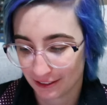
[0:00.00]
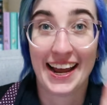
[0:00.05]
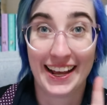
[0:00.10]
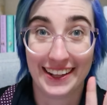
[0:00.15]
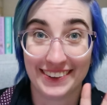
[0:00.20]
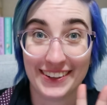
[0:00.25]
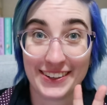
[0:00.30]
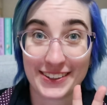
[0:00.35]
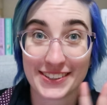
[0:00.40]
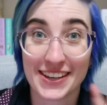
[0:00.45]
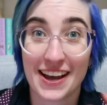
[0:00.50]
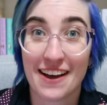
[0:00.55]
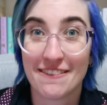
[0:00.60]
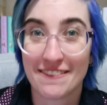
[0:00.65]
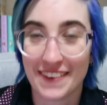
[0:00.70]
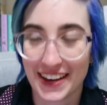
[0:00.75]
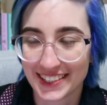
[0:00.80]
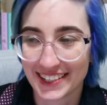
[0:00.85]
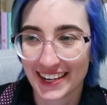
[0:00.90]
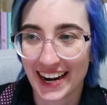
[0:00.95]
It looks
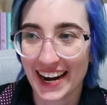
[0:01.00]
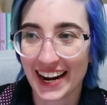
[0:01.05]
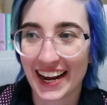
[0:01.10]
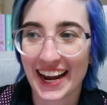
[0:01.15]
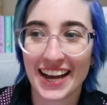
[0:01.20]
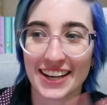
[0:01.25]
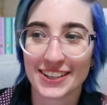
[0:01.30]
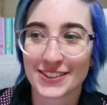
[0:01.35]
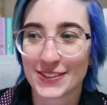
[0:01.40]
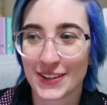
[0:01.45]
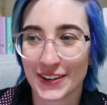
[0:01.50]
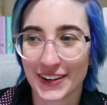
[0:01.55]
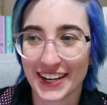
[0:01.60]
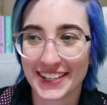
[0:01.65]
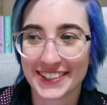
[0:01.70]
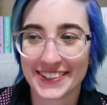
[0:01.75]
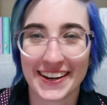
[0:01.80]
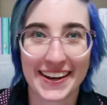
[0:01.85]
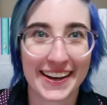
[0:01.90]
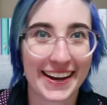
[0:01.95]
fascinating. It's so
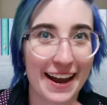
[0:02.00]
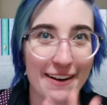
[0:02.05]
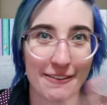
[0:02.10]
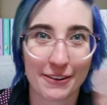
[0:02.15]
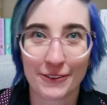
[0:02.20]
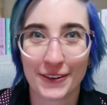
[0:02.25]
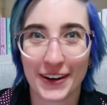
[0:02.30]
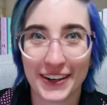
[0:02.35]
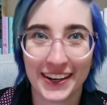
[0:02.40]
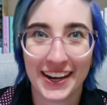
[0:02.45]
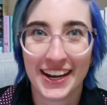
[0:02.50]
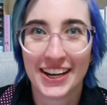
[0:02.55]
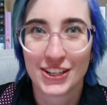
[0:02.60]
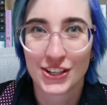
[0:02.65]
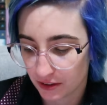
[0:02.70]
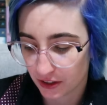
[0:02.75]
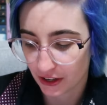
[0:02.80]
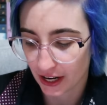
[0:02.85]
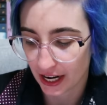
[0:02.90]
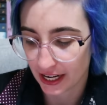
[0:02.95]
nice seeing everyone
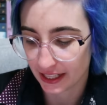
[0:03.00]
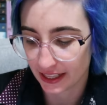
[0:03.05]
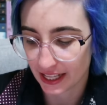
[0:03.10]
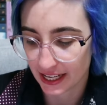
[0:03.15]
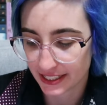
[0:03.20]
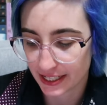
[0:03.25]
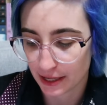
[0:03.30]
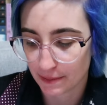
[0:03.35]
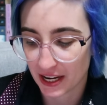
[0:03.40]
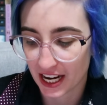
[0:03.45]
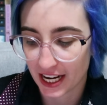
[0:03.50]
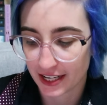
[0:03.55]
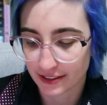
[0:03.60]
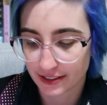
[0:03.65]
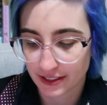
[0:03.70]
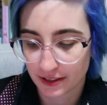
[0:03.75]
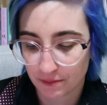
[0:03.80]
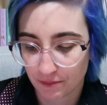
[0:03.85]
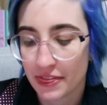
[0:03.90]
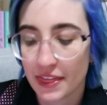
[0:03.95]
creating their
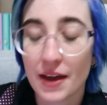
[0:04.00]
TBRs.